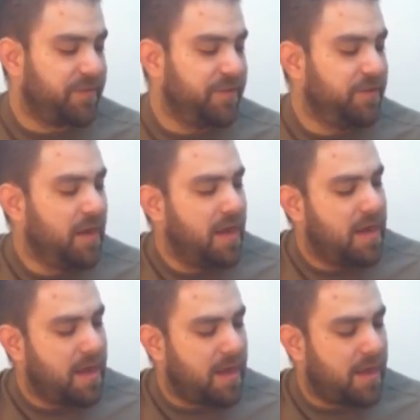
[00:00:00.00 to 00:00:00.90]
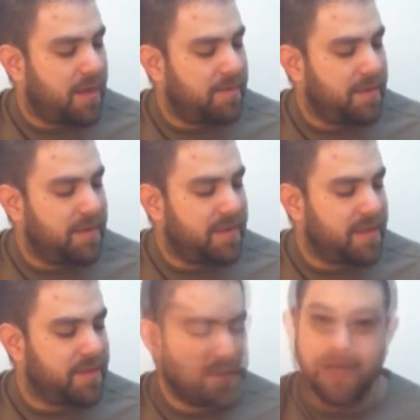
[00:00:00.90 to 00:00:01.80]
for you. Um, and
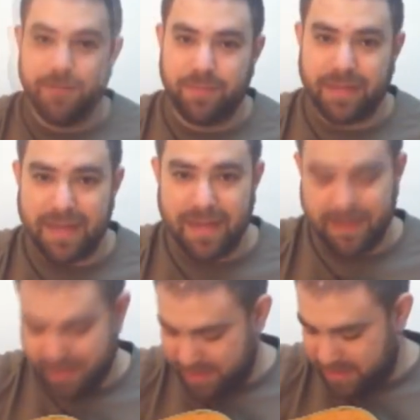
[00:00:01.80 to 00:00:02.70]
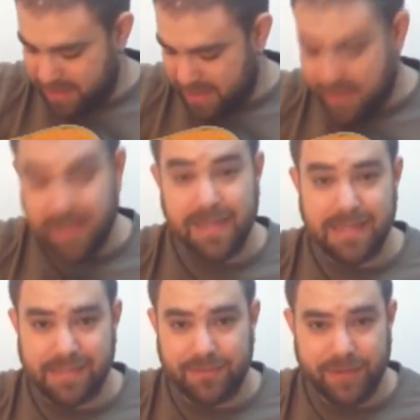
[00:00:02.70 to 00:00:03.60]
then you play the E
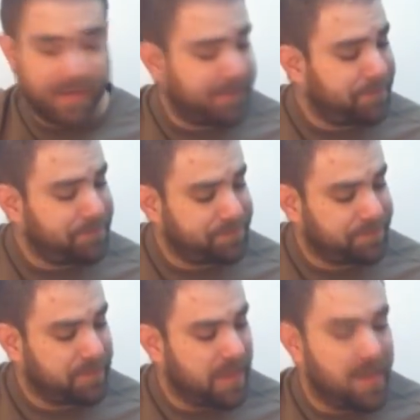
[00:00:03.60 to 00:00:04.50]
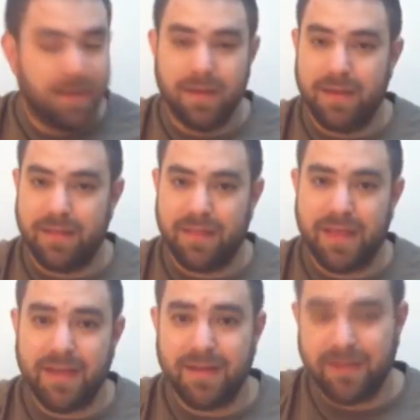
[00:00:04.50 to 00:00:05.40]
string,
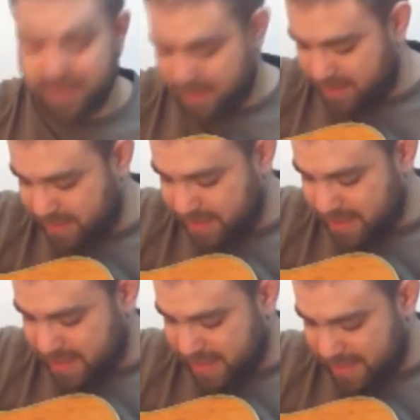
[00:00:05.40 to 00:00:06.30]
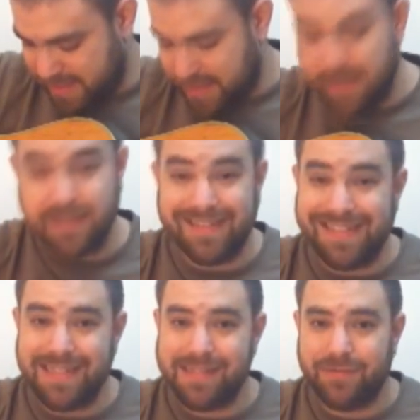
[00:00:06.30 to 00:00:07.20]
then the uh,
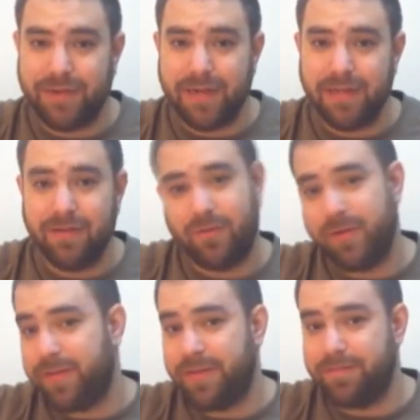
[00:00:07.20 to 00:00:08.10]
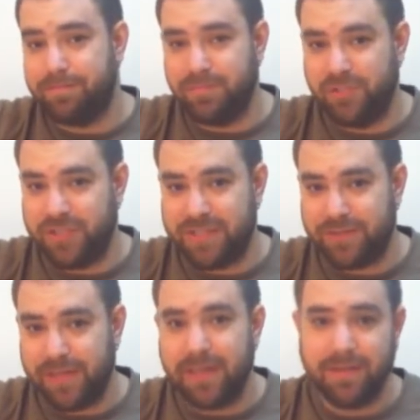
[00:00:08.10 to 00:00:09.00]
D string or the G
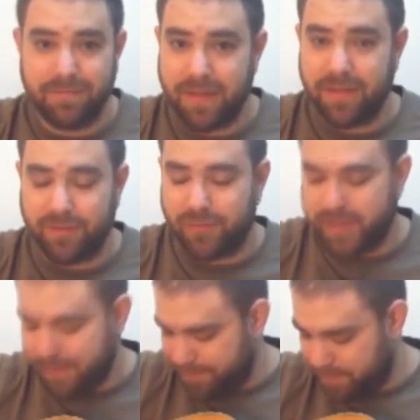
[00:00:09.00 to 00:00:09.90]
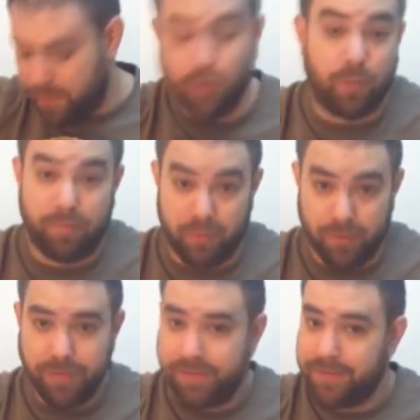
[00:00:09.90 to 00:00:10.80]
string, either one or
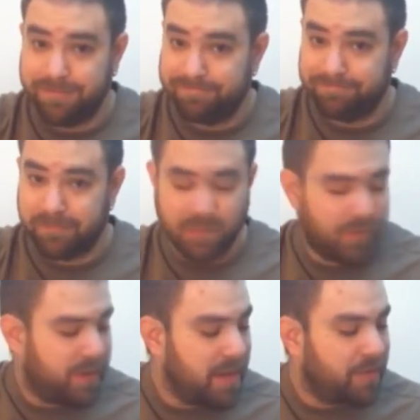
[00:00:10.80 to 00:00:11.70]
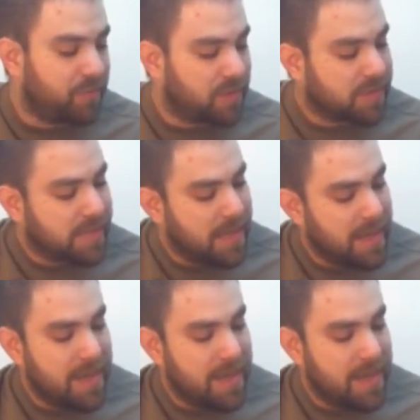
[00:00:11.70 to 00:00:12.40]
both. Okay, it works.